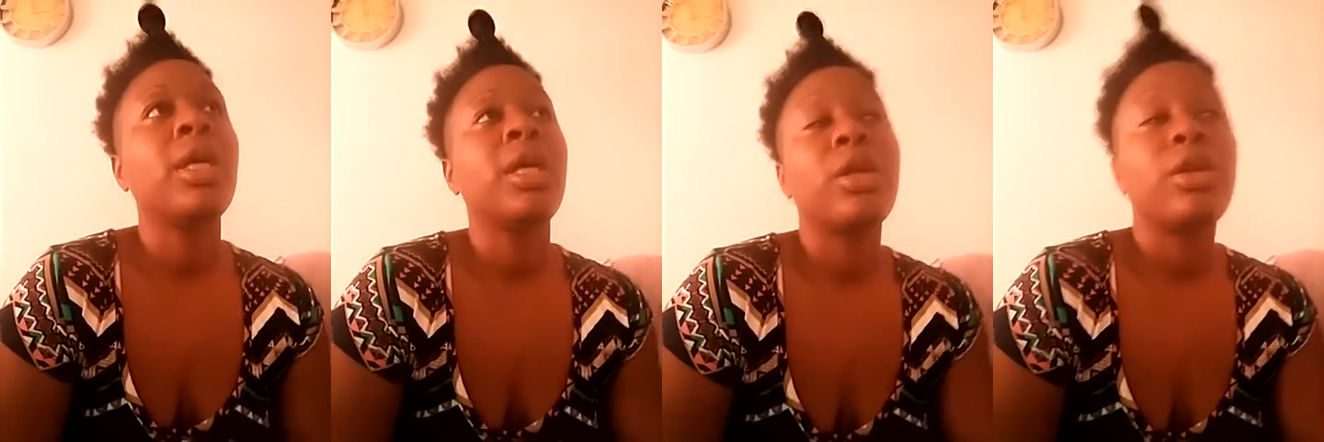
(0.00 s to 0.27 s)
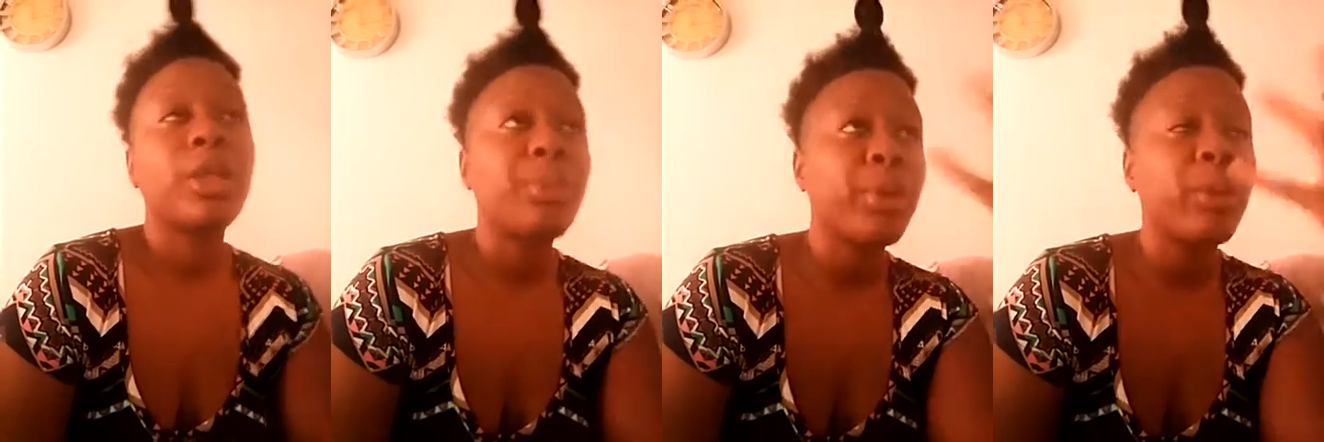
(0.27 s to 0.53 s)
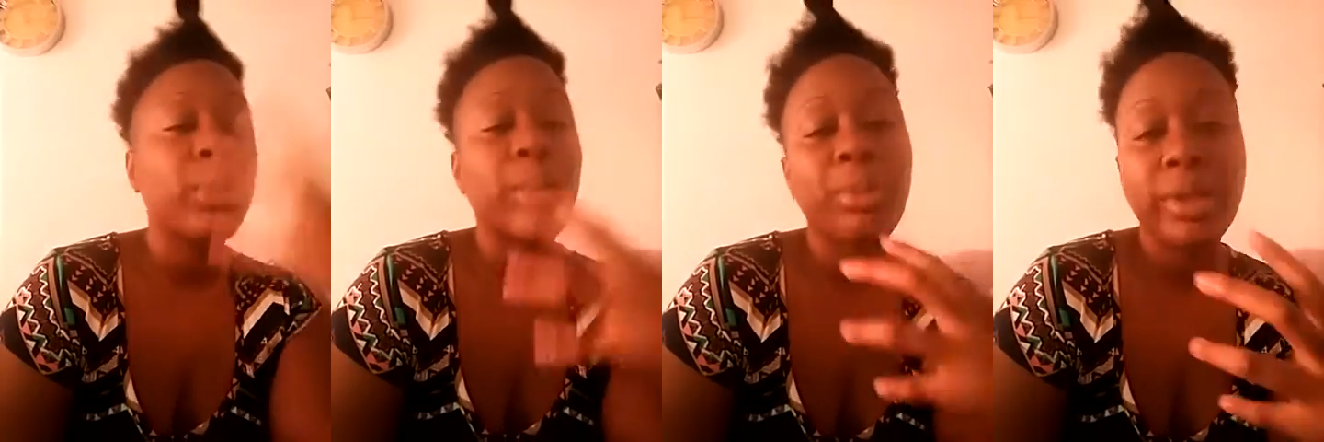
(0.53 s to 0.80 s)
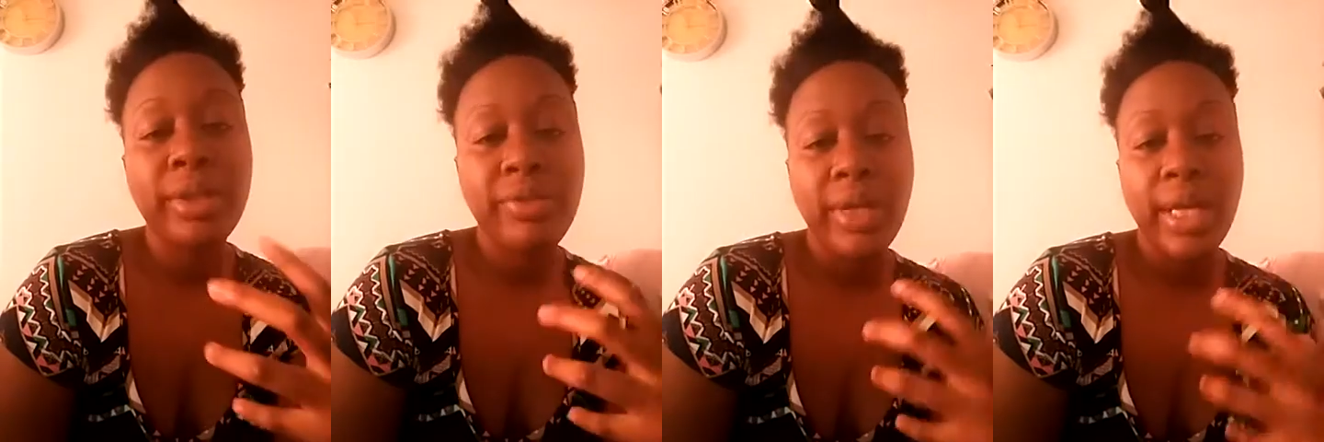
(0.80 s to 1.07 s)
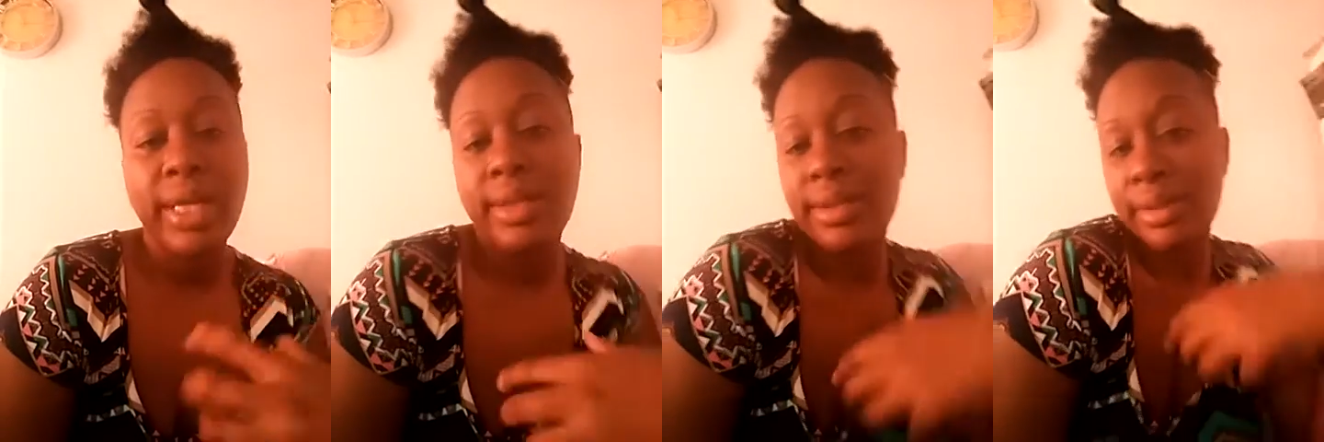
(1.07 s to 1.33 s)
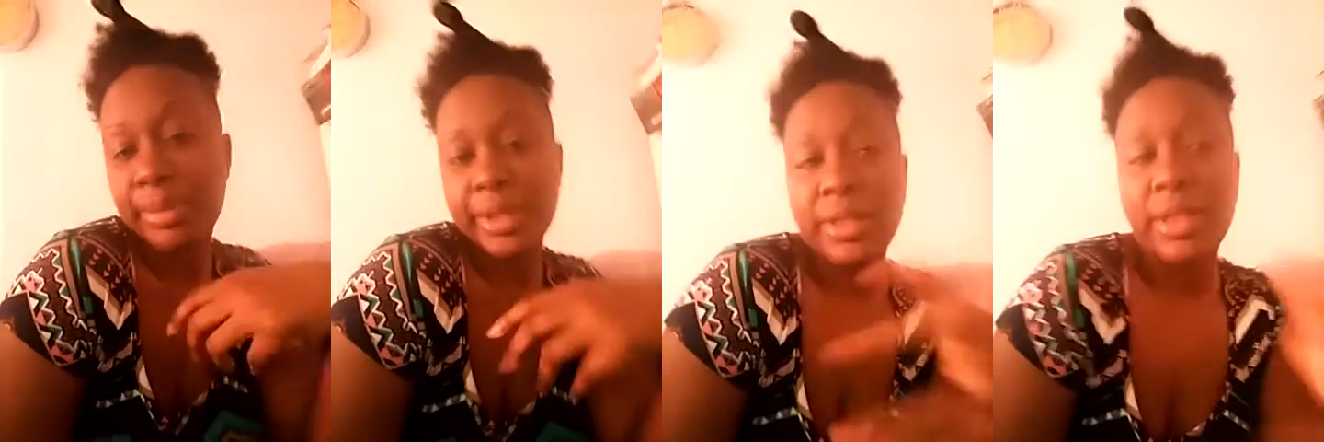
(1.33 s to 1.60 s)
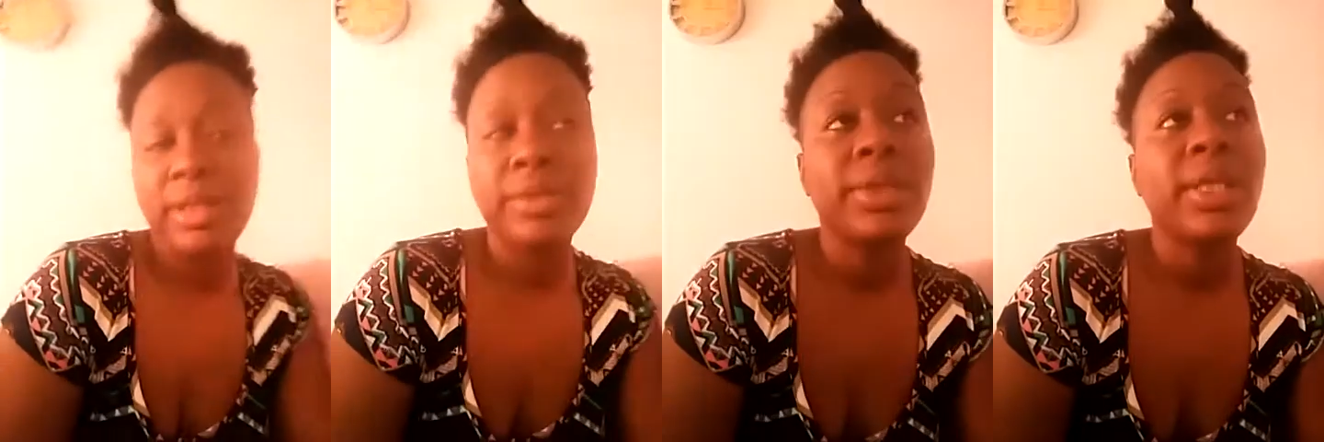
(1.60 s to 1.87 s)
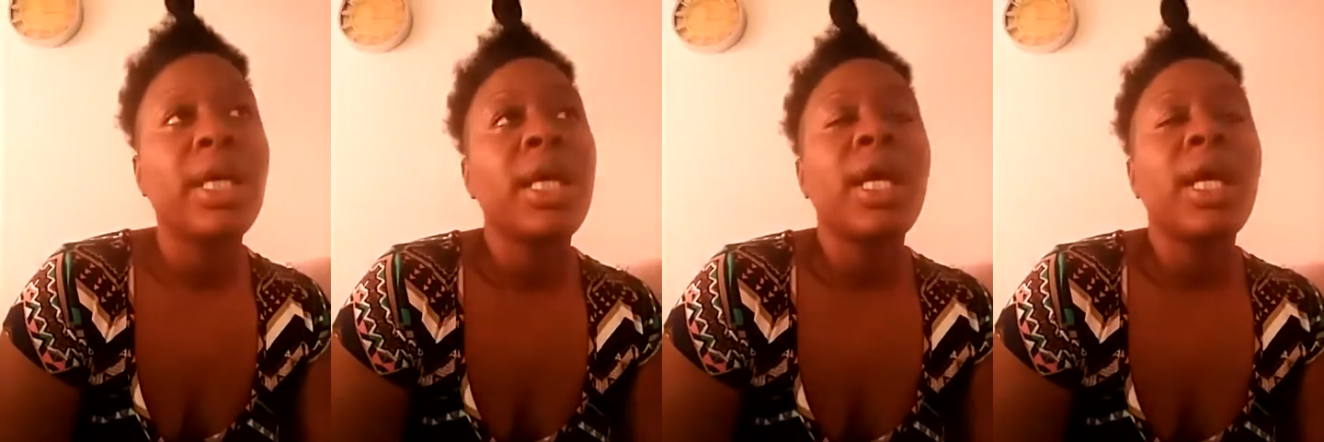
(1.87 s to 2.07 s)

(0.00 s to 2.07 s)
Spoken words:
You know, with the pretty face, the big girl.